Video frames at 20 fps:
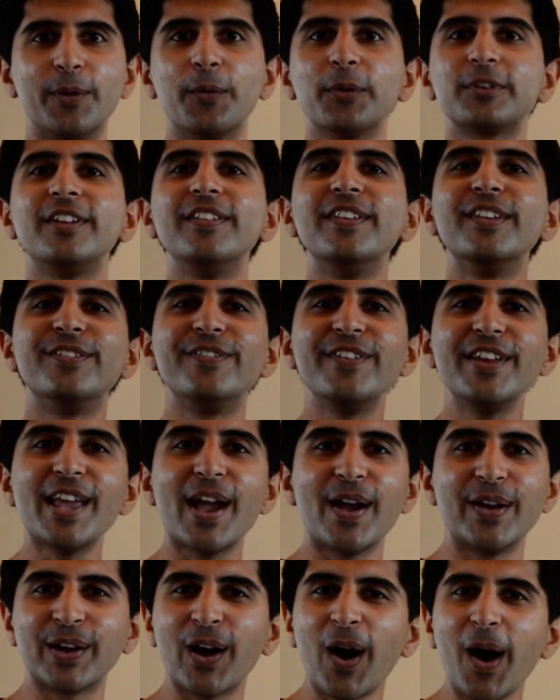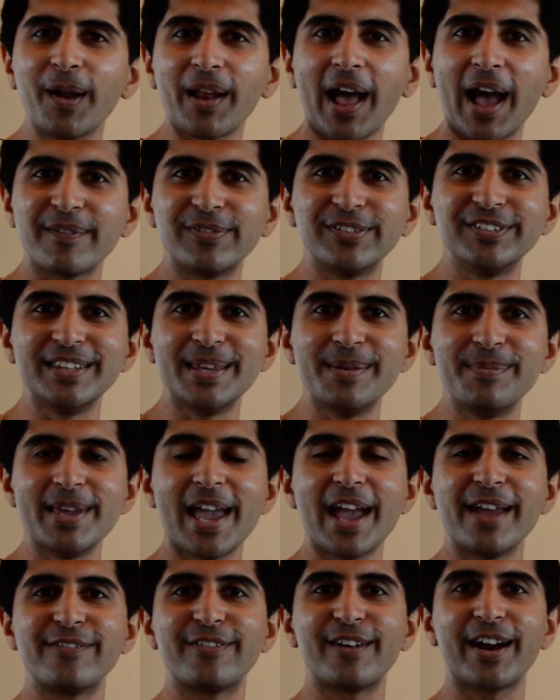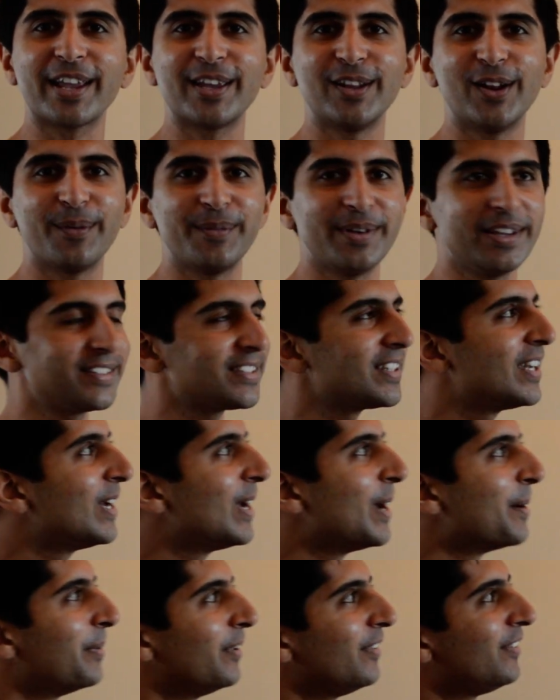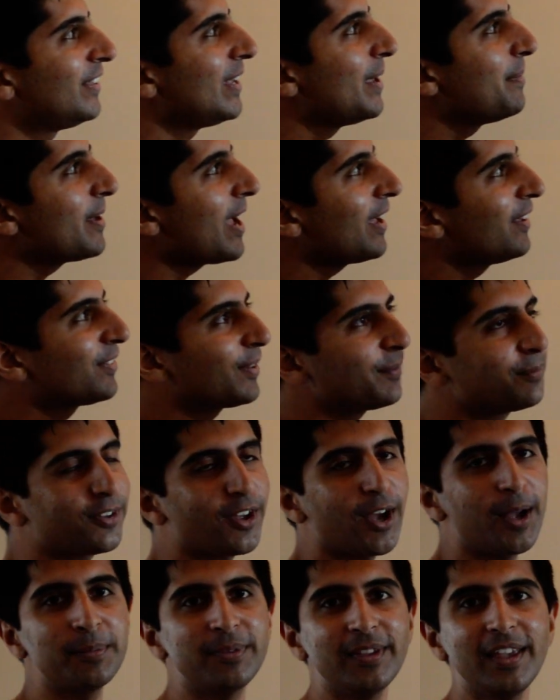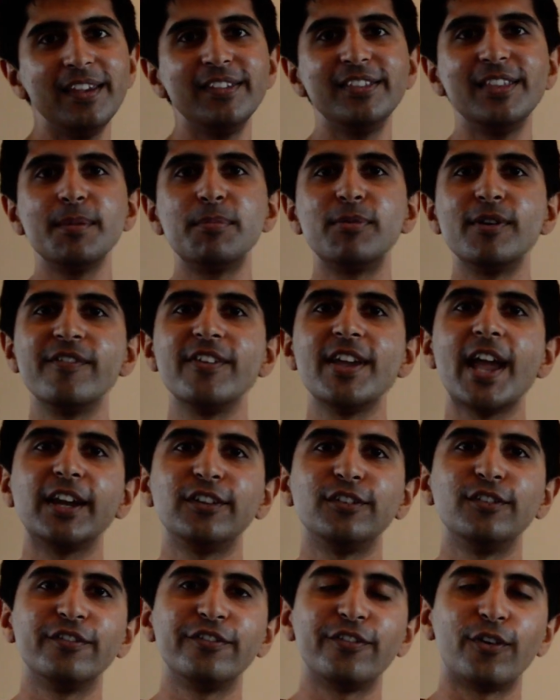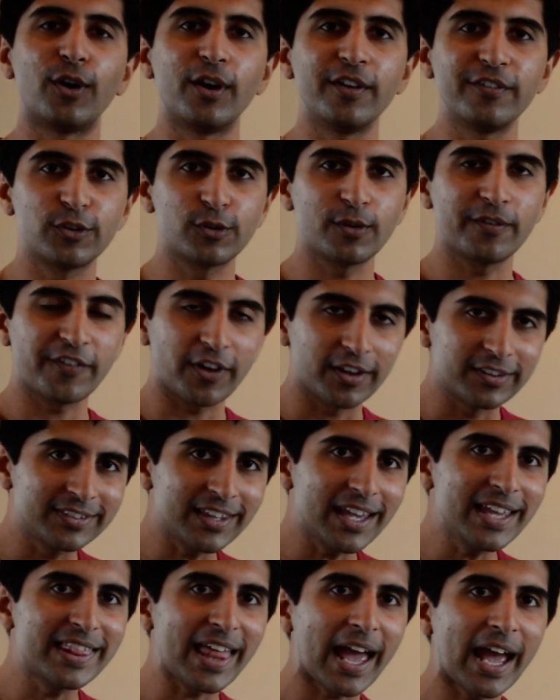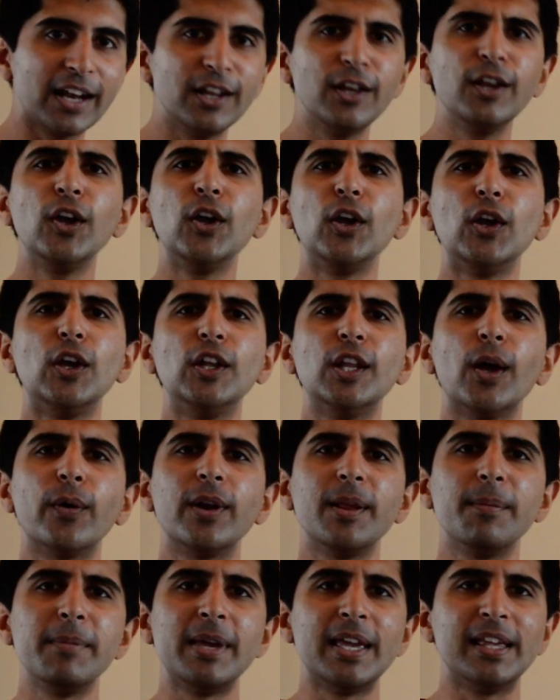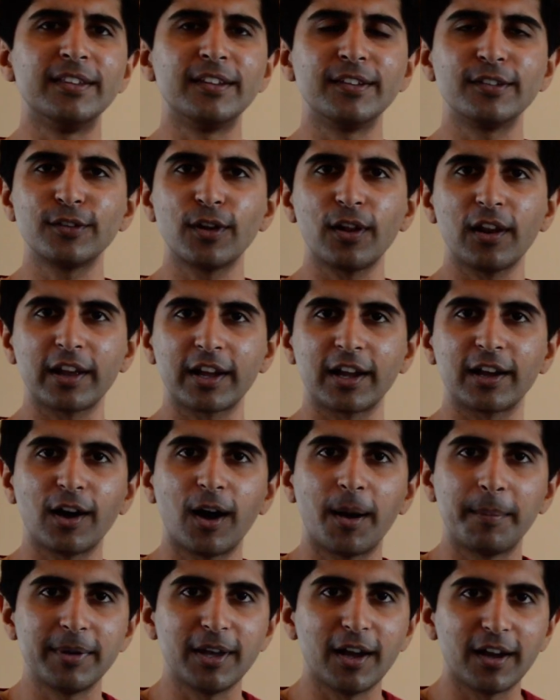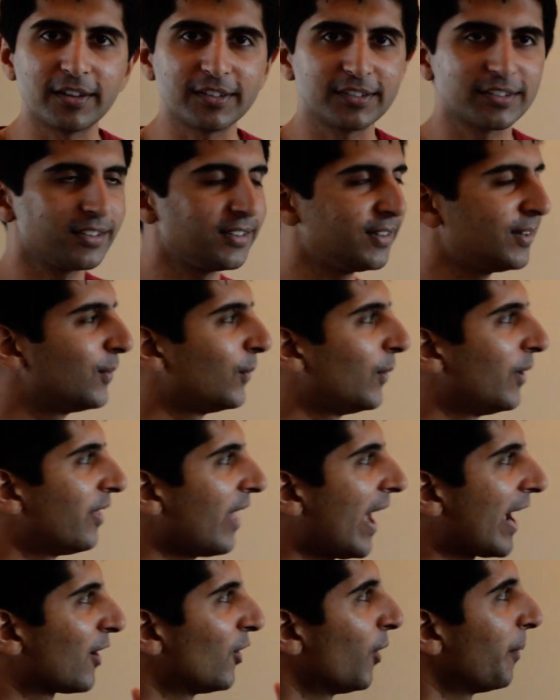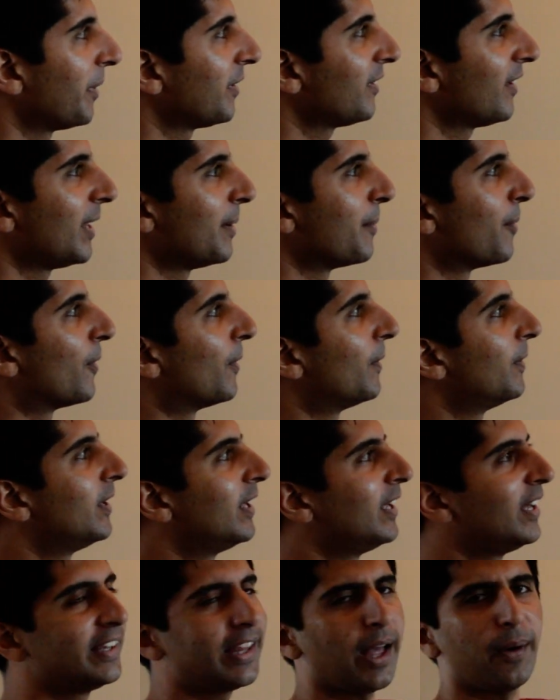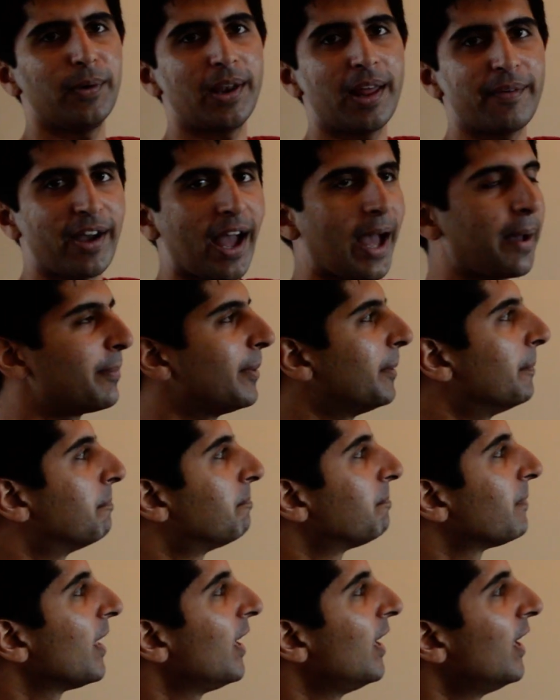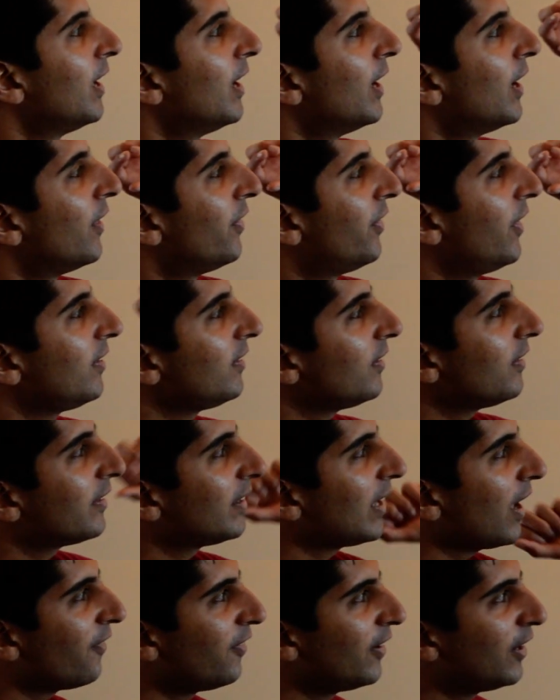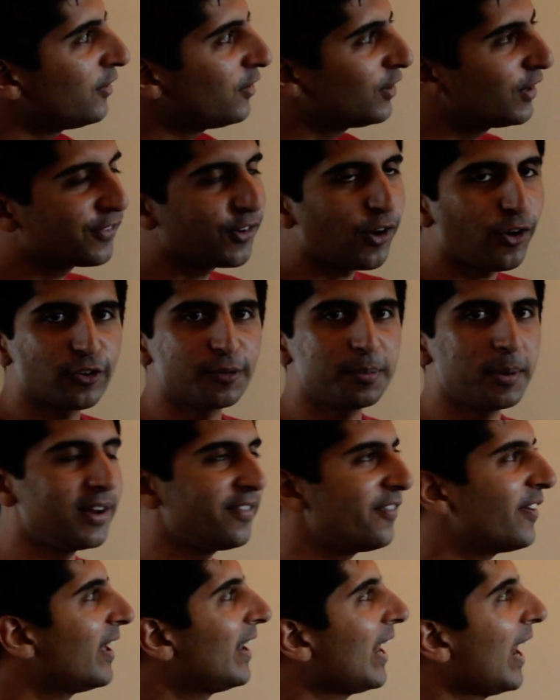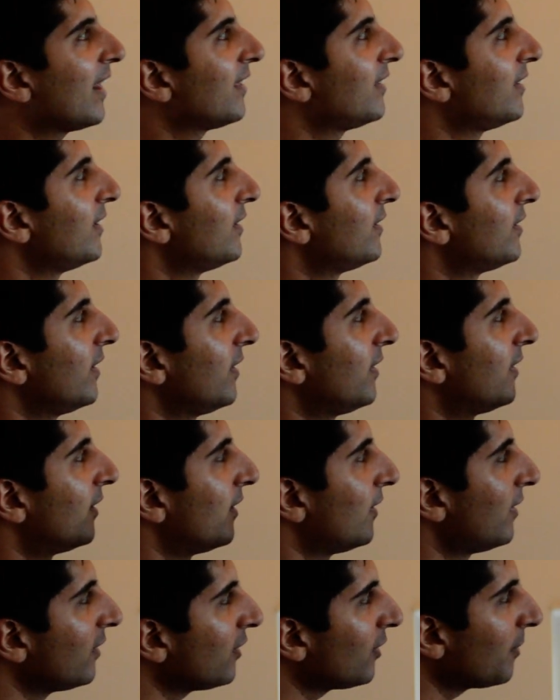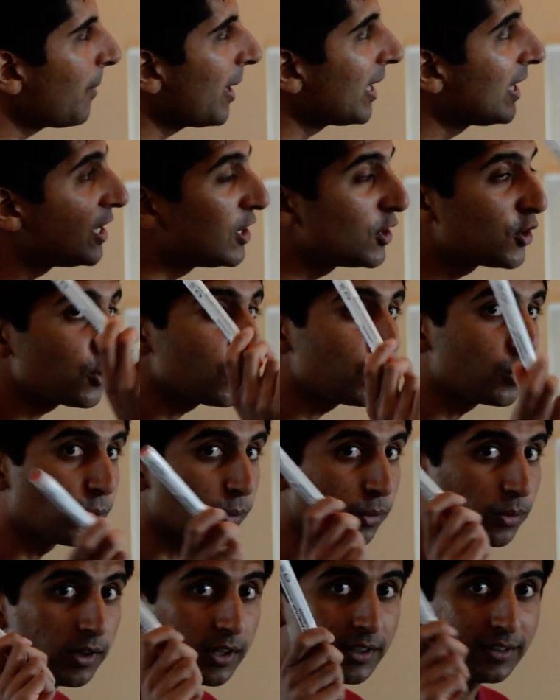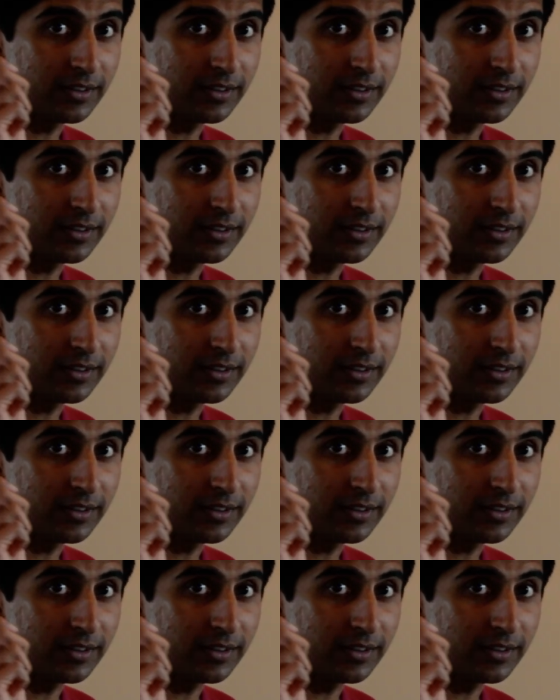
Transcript: you're watching this video, you can't have CBA for economics. But CBA sometimes is the abbreviation for it. So if I say that, you know what it means. It's not like I can't be asked with economics anymore. That will never happen. This is the definition of cost-benefit analysis. It's a decision-making tool,